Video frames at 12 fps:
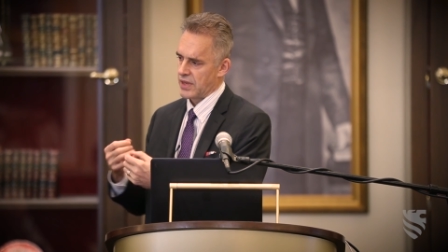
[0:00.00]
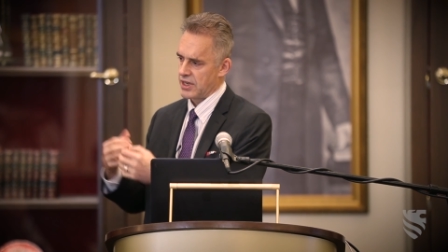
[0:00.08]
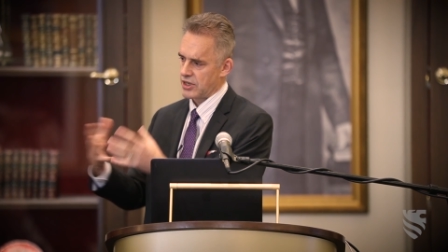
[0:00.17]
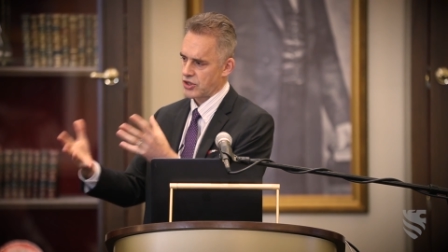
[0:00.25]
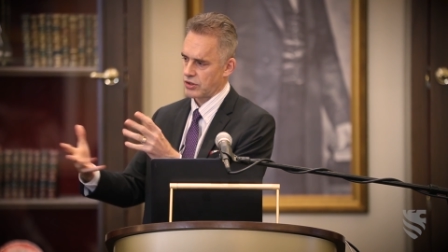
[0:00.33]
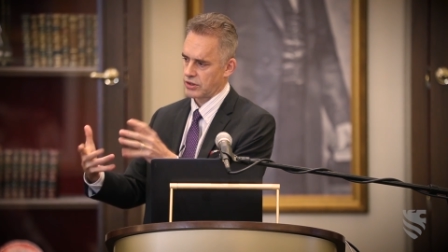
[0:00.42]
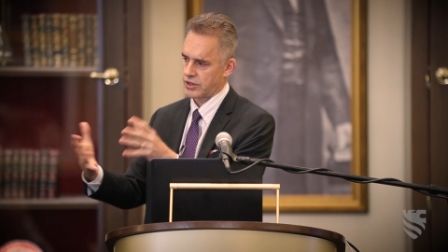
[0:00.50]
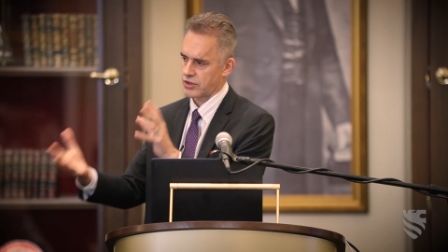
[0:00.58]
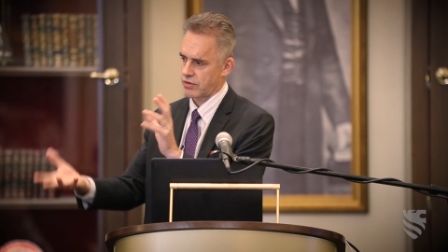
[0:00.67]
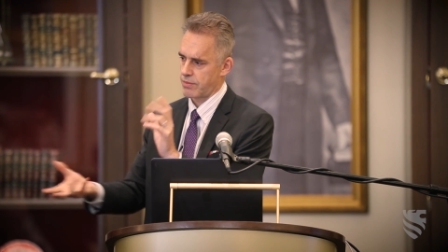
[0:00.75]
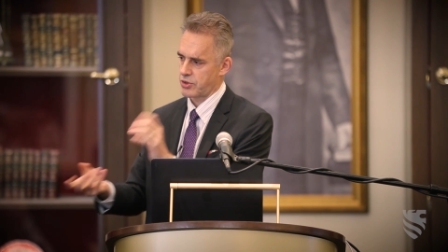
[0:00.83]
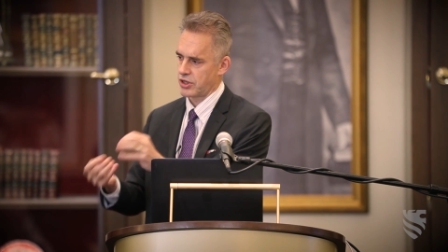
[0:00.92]
initial
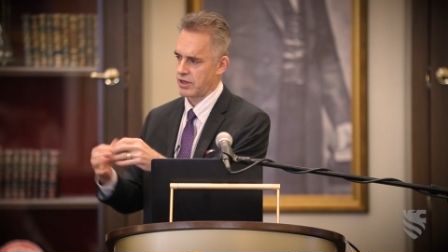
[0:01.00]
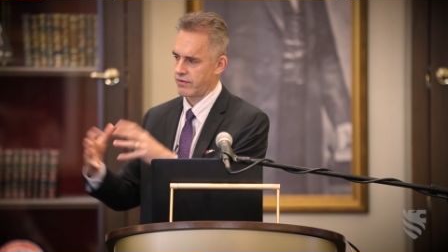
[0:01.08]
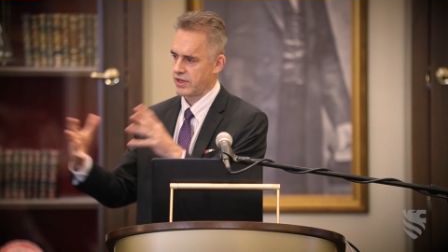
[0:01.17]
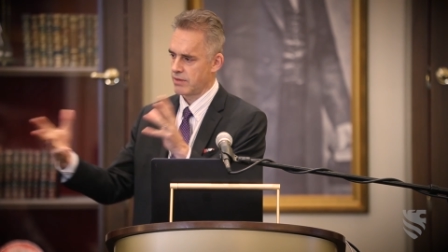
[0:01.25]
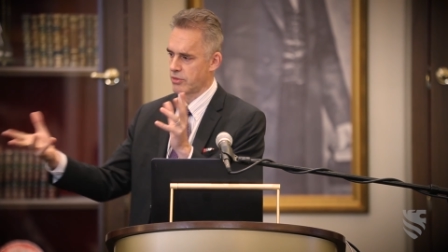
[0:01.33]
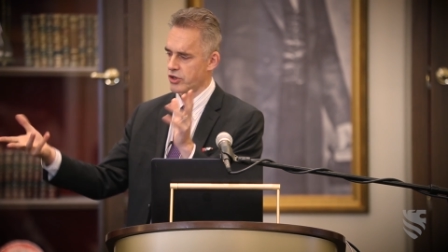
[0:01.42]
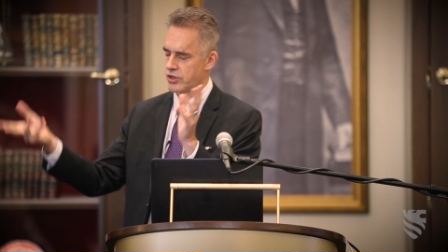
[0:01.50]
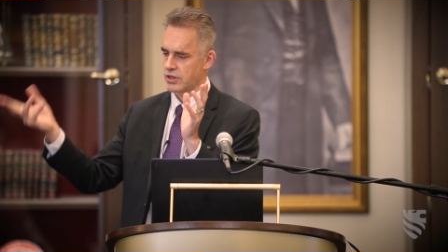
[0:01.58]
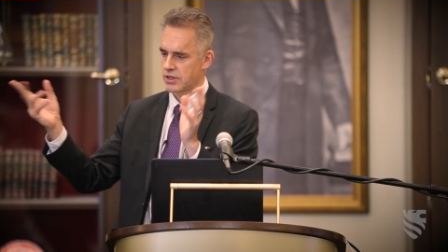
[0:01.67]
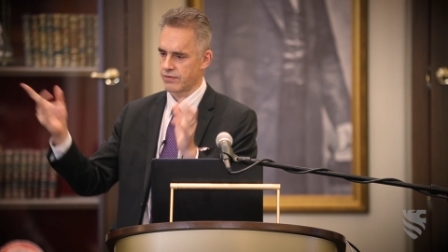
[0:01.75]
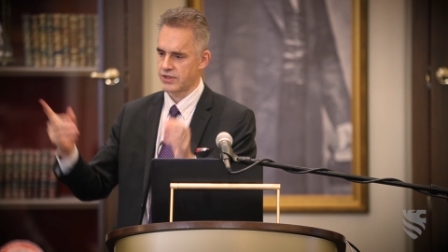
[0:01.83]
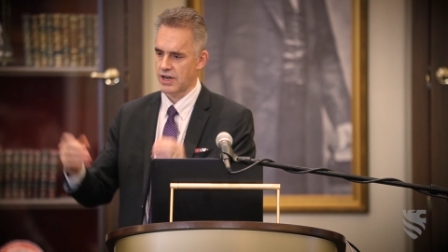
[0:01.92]
description of the
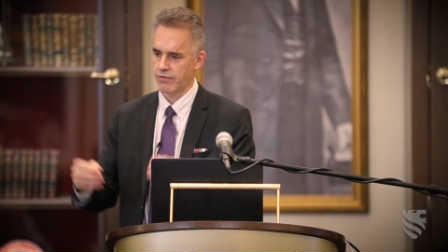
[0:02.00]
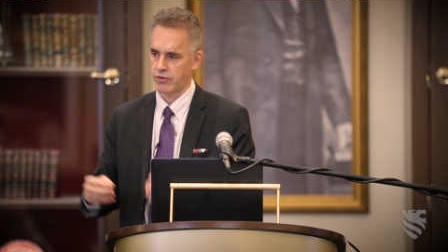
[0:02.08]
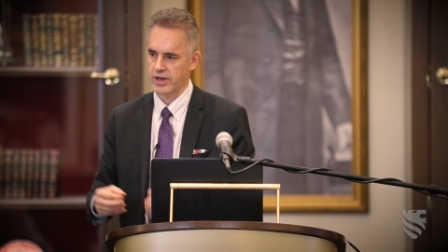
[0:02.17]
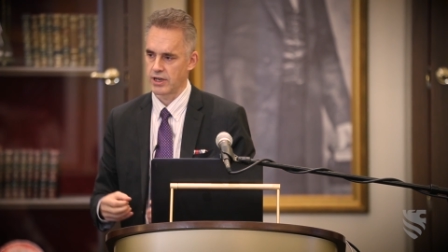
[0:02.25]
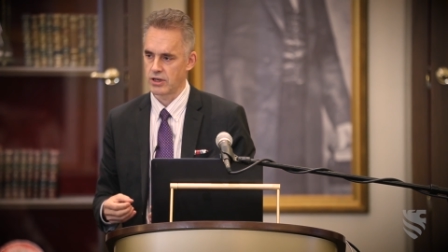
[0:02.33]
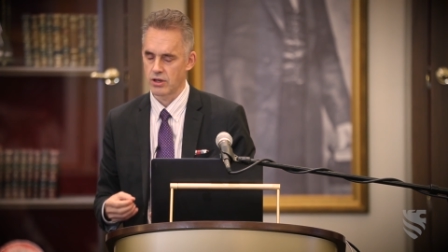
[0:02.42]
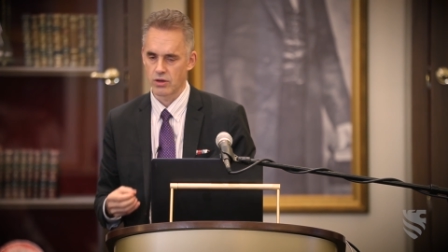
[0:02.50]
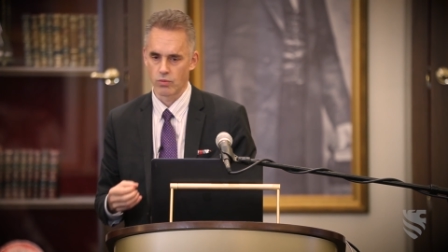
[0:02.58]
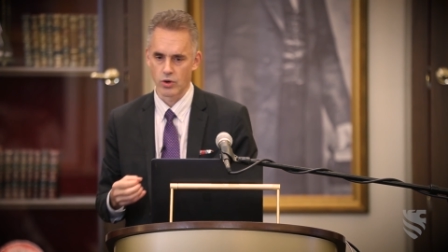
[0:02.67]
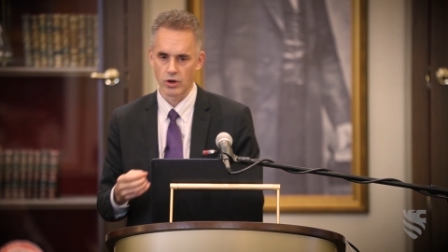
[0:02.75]
emergence of suffering into the